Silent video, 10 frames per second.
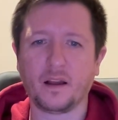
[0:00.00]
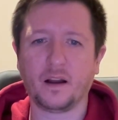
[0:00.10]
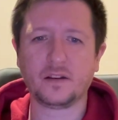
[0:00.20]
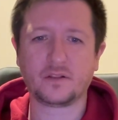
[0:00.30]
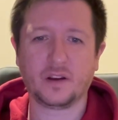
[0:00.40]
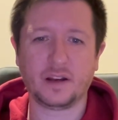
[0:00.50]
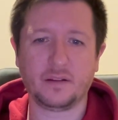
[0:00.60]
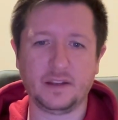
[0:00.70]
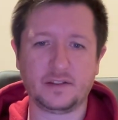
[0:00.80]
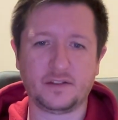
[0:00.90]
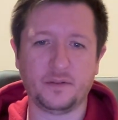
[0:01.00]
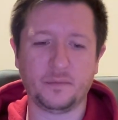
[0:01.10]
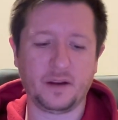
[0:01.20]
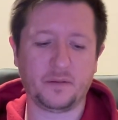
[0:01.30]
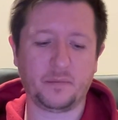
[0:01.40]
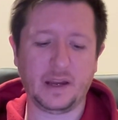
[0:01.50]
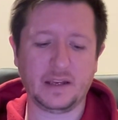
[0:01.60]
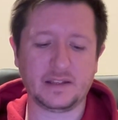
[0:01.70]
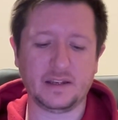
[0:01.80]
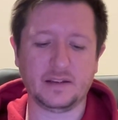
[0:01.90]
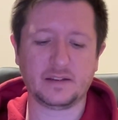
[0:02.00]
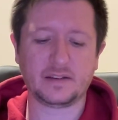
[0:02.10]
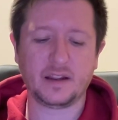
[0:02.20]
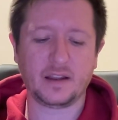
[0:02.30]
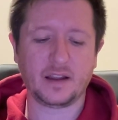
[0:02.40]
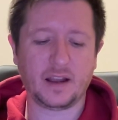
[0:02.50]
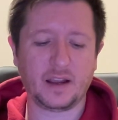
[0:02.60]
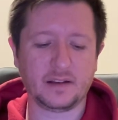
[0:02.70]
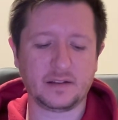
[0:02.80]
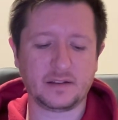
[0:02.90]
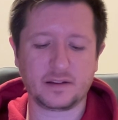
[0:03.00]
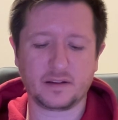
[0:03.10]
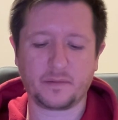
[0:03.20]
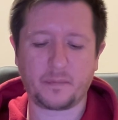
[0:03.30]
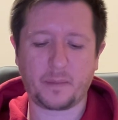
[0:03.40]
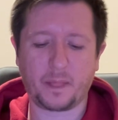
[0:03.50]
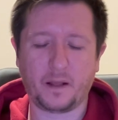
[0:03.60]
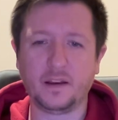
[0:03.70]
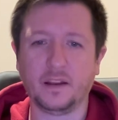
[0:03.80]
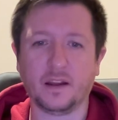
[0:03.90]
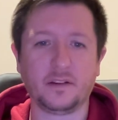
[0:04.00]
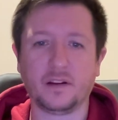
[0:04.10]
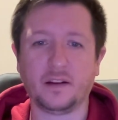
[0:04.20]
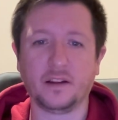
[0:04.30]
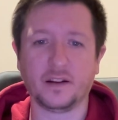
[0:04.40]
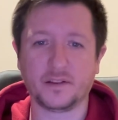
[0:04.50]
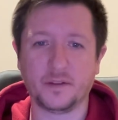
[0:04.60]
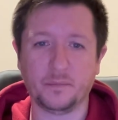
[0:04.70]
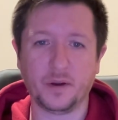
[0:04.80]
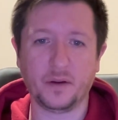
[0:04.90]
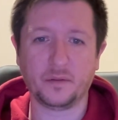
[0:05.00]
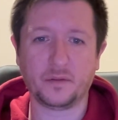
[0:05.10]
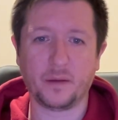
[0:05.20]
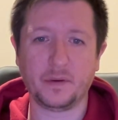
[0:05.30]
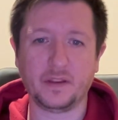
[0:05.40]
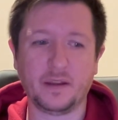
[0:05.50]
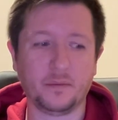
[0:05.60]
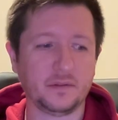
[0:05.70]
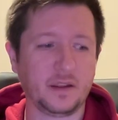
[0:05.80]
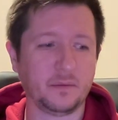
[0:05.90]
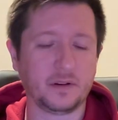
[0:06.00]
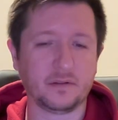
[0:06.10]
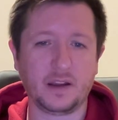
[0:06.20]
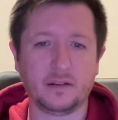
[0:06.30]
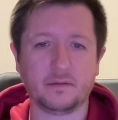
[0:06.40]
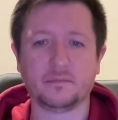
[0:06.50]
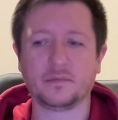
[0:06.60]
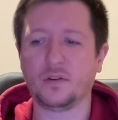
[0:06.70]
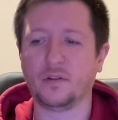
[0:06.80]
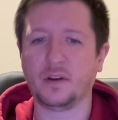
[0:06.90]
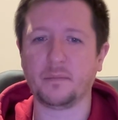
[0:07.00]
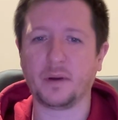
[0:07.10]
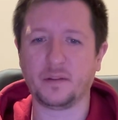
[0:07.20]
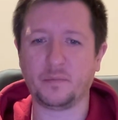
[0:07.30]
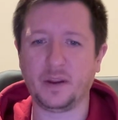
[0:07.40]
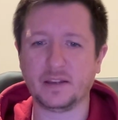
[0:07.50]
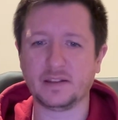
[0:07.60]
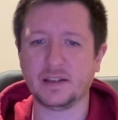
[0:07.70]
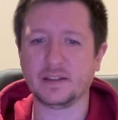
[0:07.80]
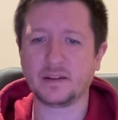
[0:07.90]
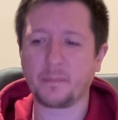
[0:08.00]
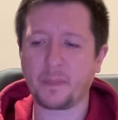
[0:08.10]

I tried out these two mouthpieces, and I liked them both. I mean, they were great cornet mouthpieces.